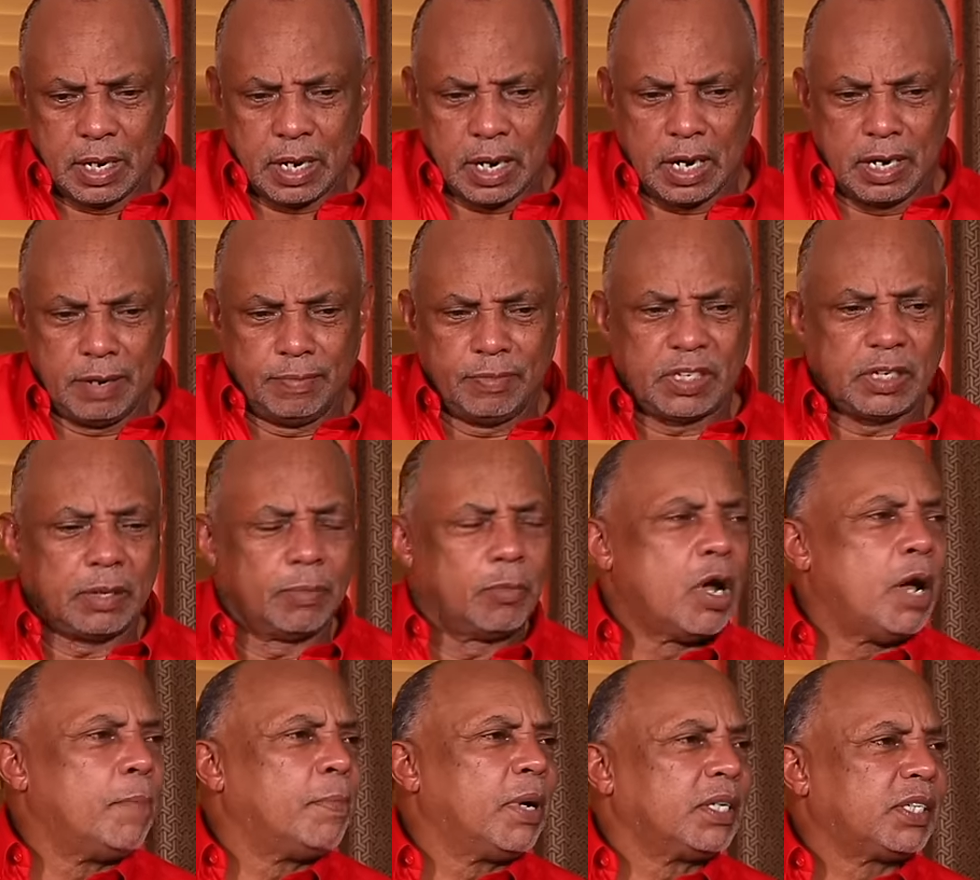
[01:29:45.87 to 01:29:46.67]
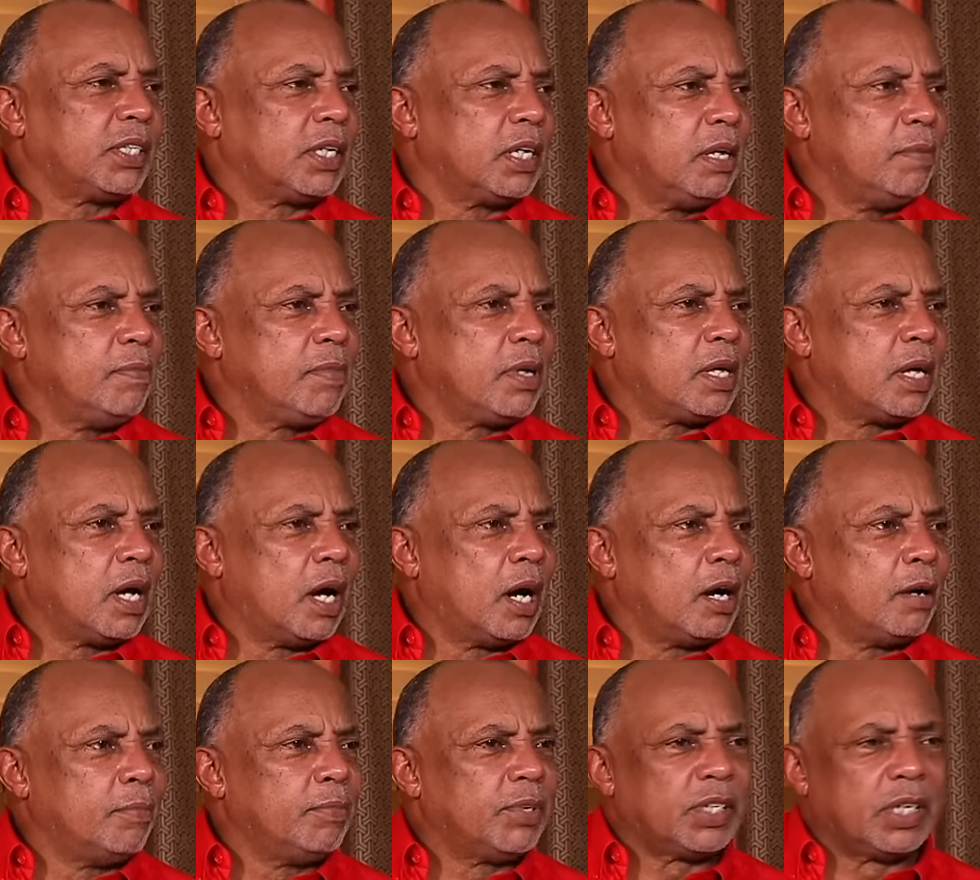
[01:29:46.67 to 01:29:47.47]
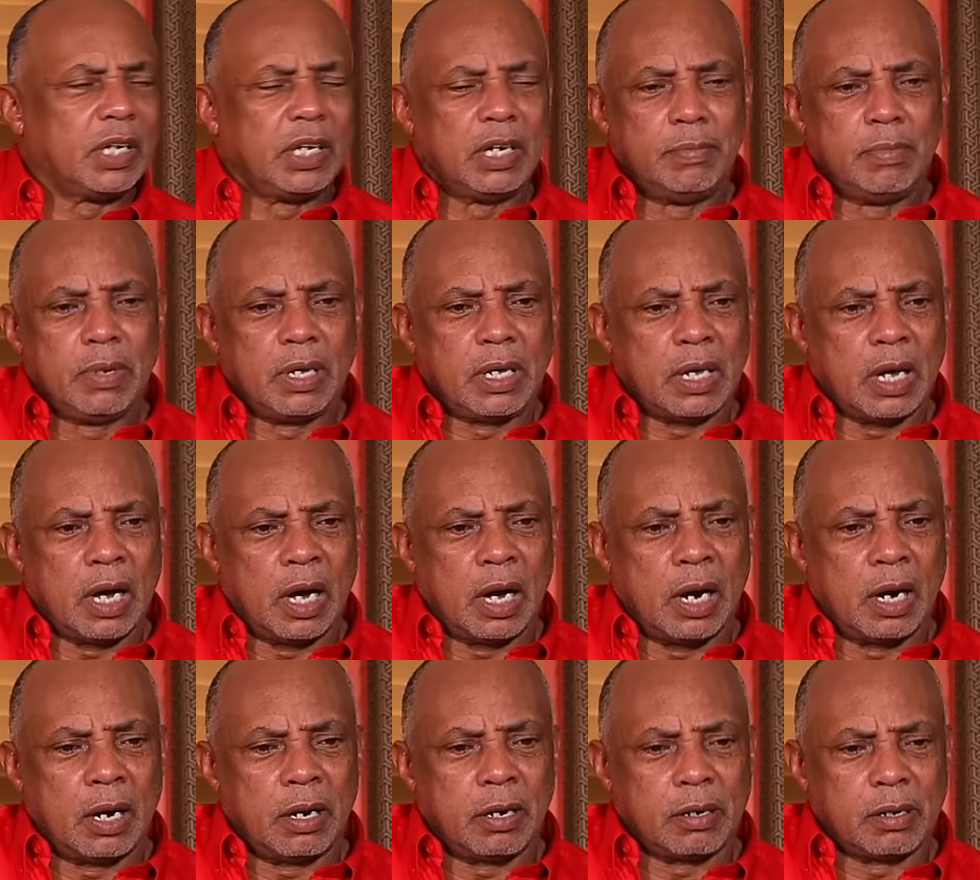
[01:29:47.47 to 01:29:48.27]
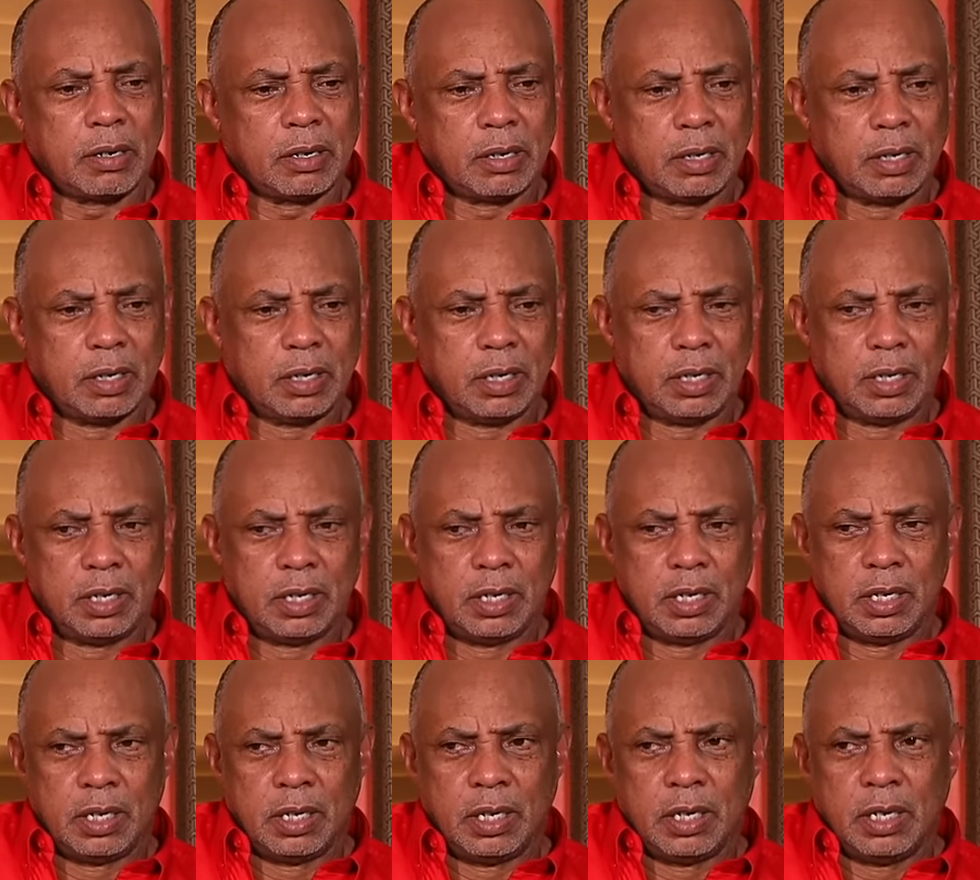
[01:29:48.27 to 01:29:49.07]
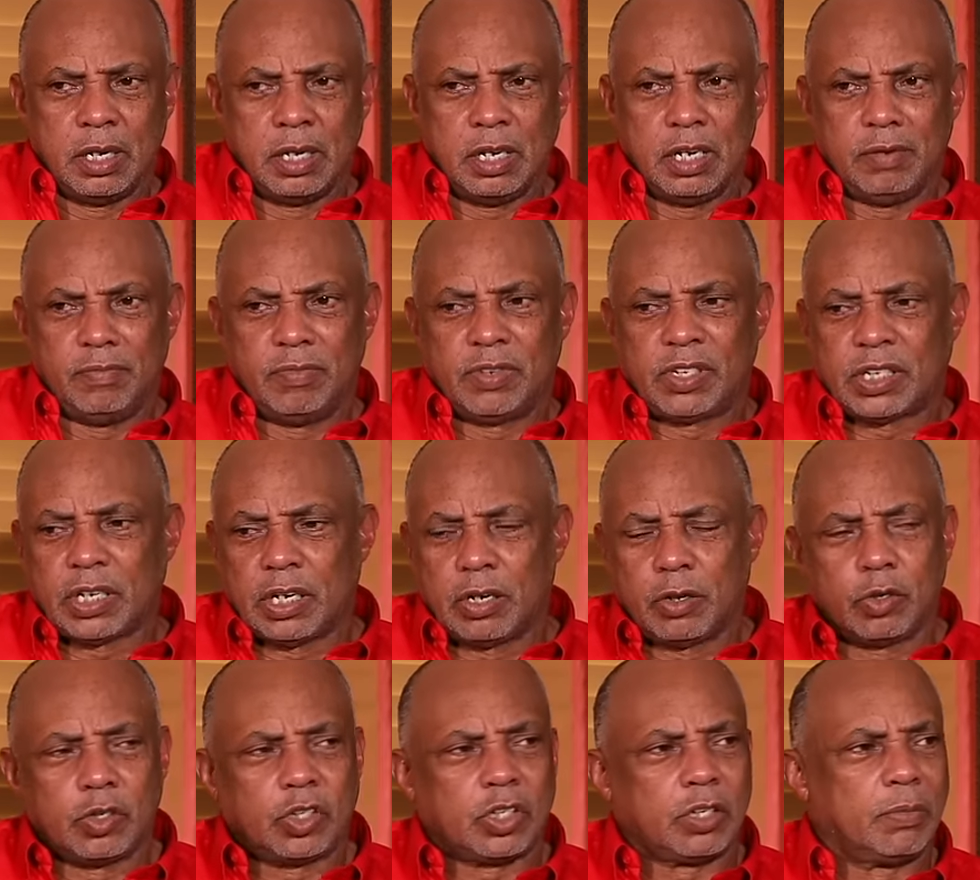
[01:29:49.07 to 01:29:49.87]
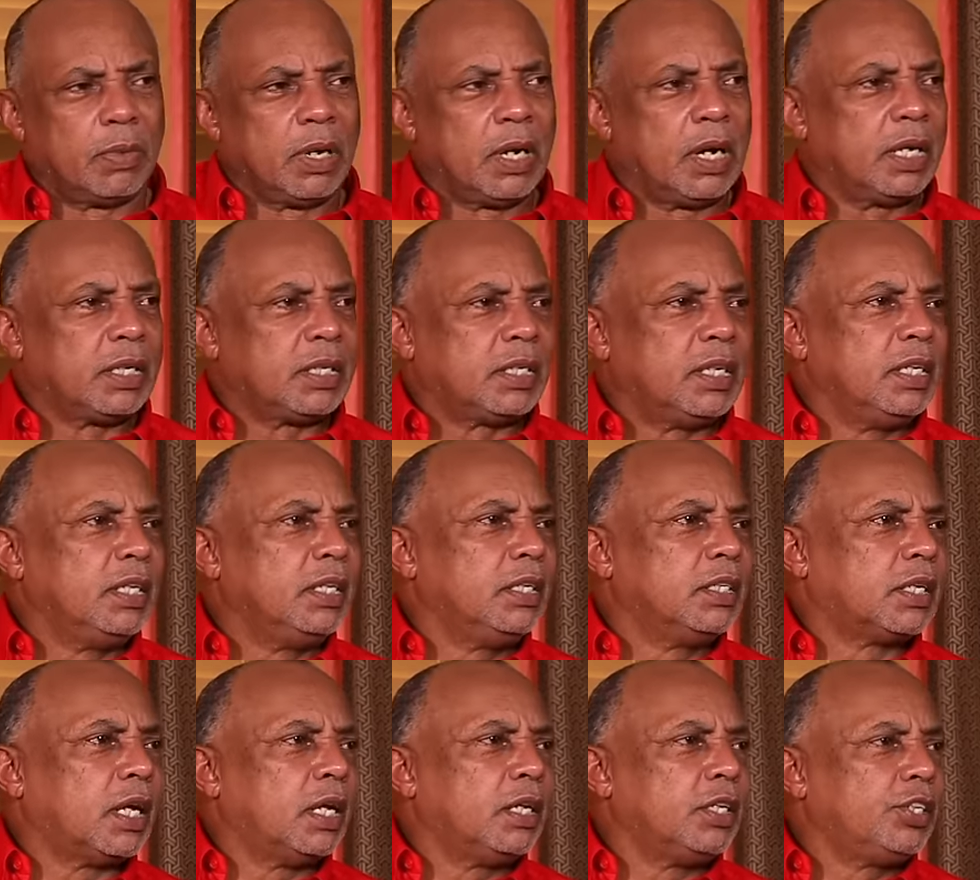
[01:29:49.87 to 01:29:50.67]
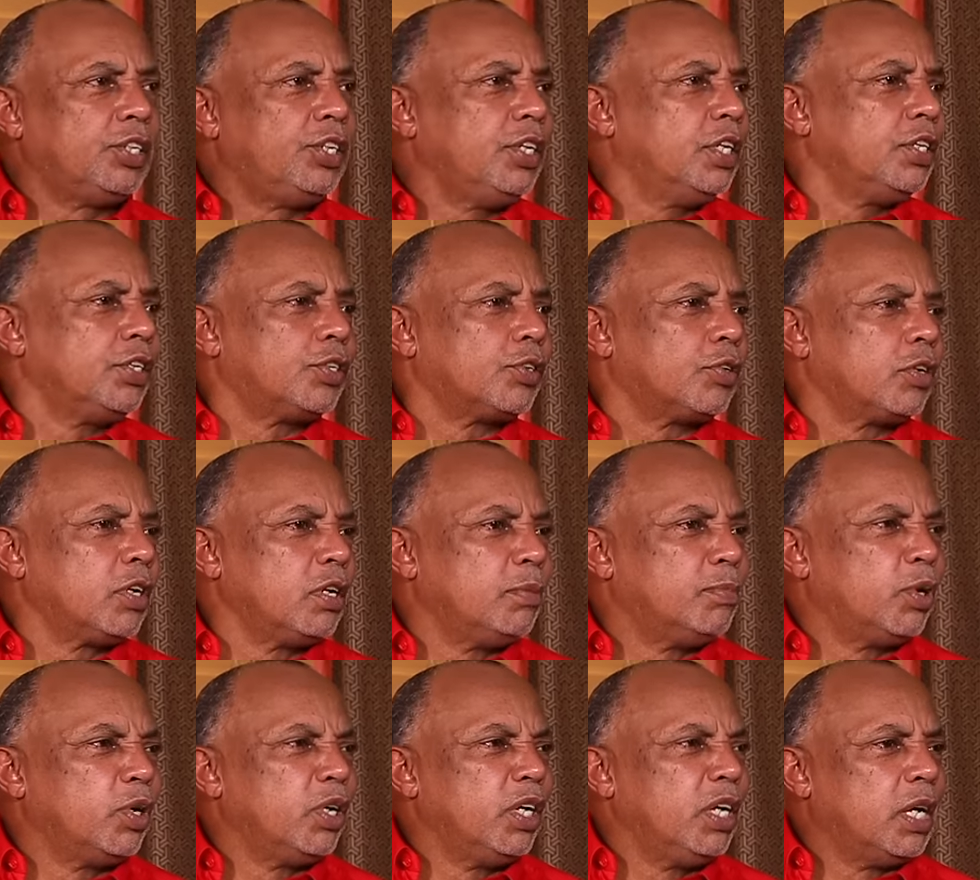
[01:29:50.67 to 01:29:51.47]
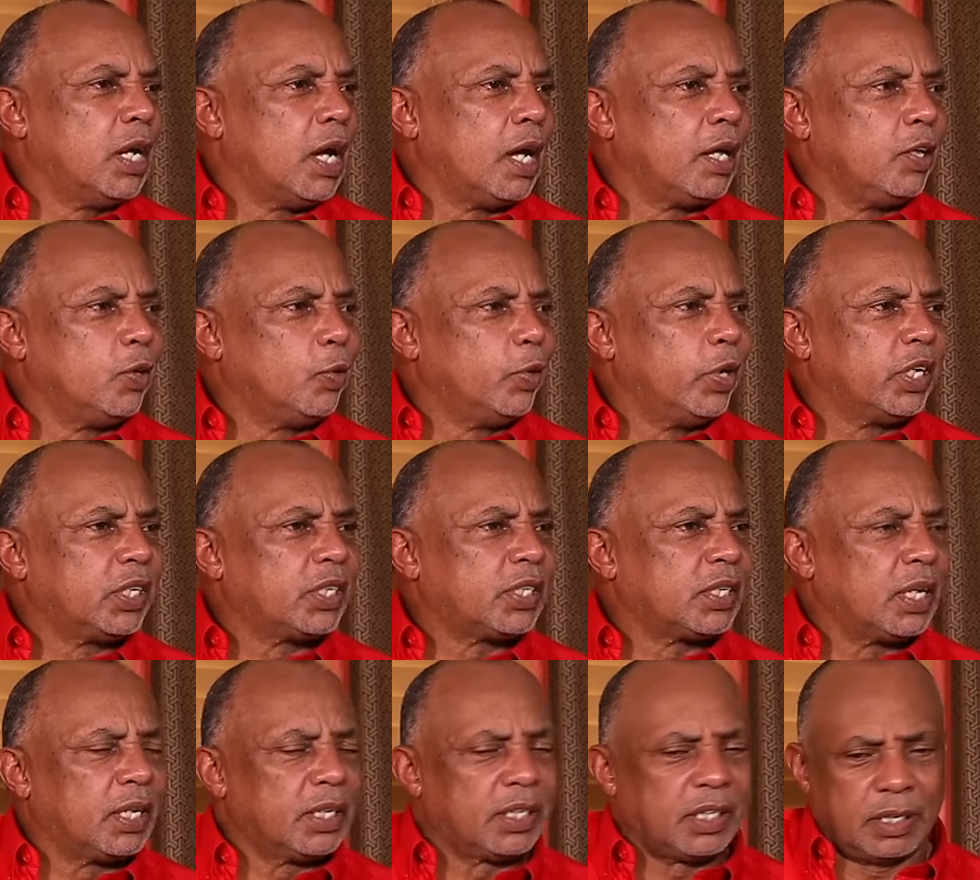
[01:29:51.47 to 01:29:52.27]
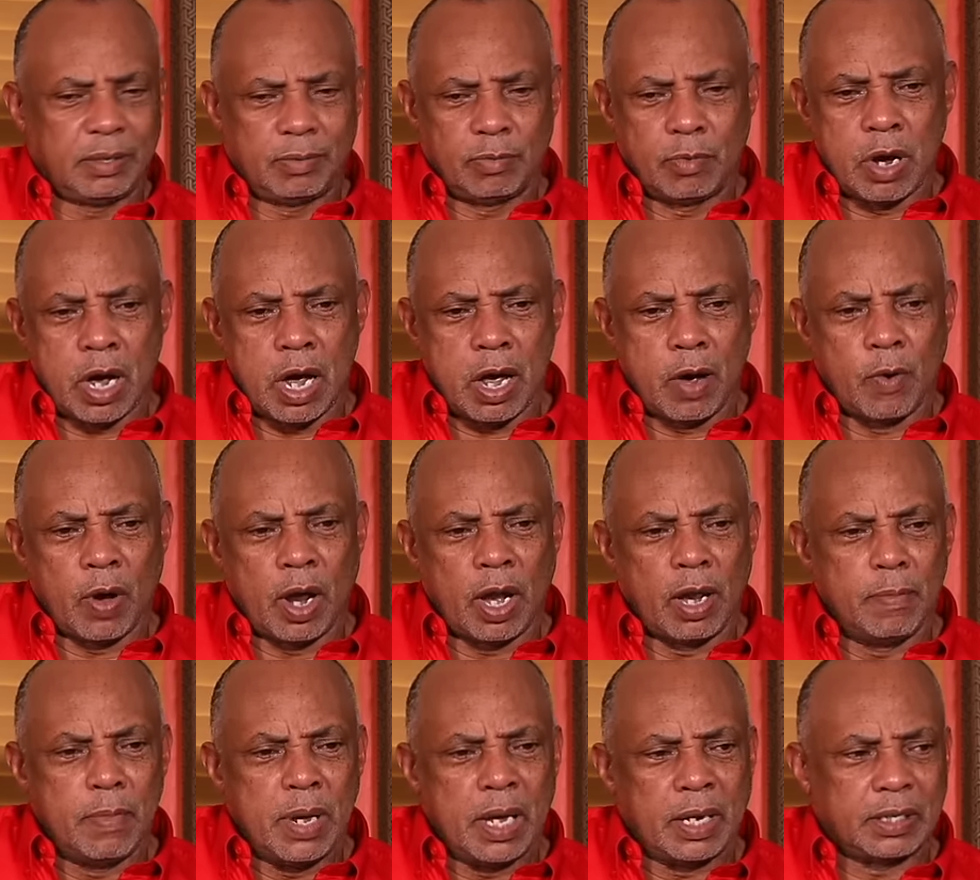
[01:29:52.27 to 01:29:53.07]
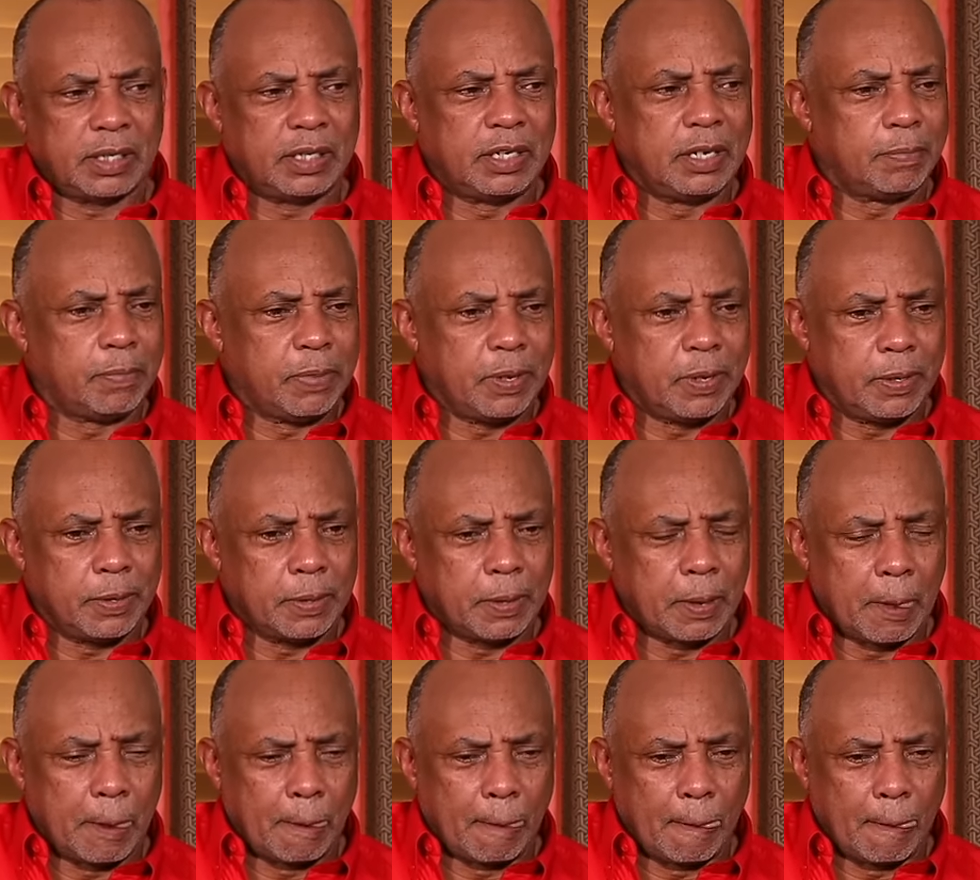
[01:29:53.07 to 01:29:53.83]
And him said, boy, I sell him car. Him sell him car, him sell out some other things and change out the money in the US and say, boy, well, me a step, you know.